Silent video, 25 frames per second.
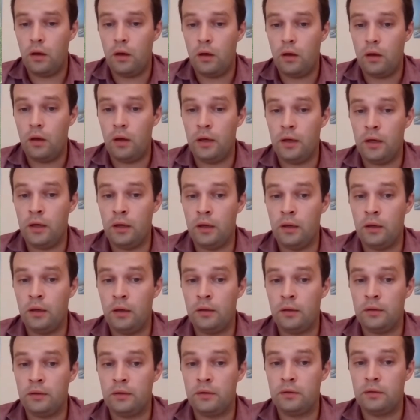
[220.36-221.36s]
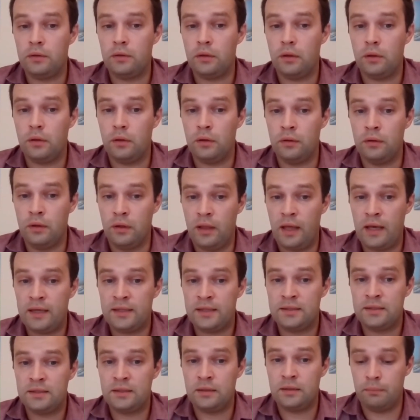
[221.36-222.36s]
And the
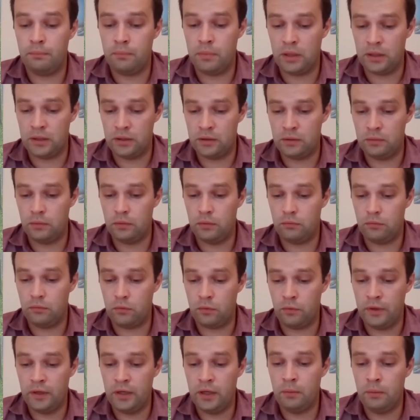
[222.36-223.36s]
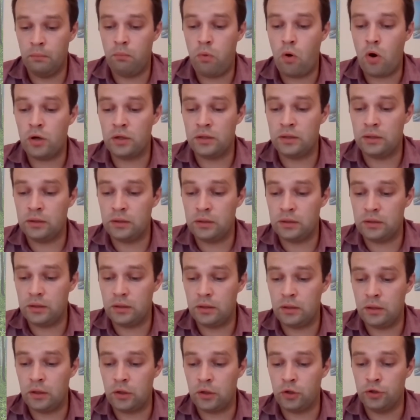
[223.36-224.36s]
last but really important
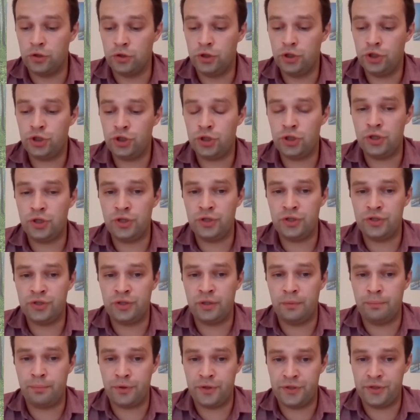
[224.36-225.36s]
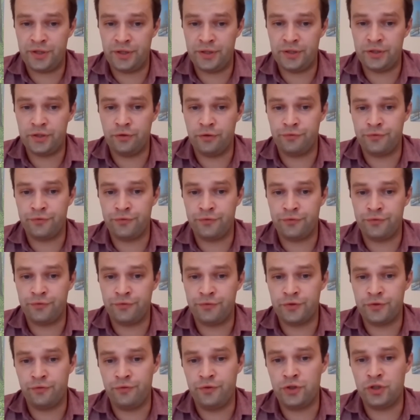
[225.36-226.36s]
condition is the presence of
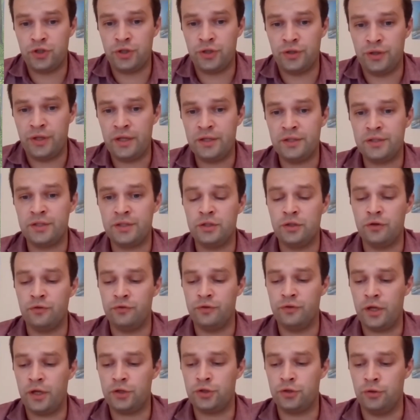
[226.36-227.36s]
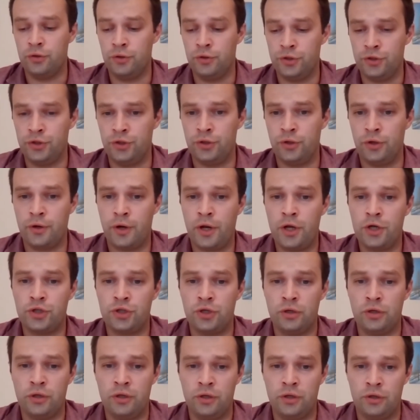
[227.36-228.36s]
sufficient density of natural
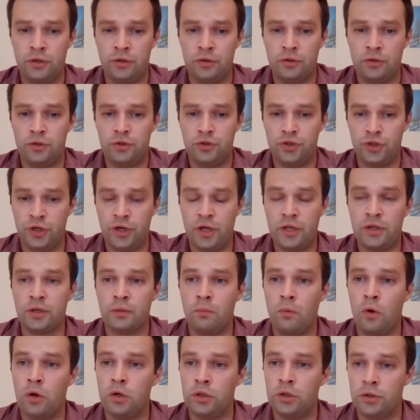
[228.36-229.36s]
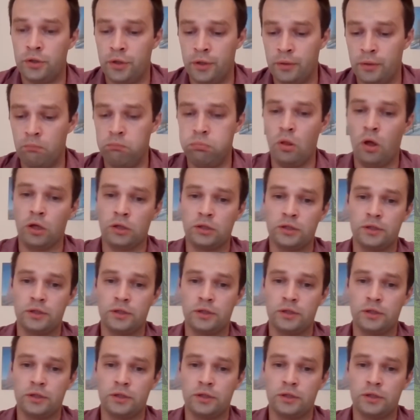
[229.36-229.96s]
regeneration in genetic monitoring plot.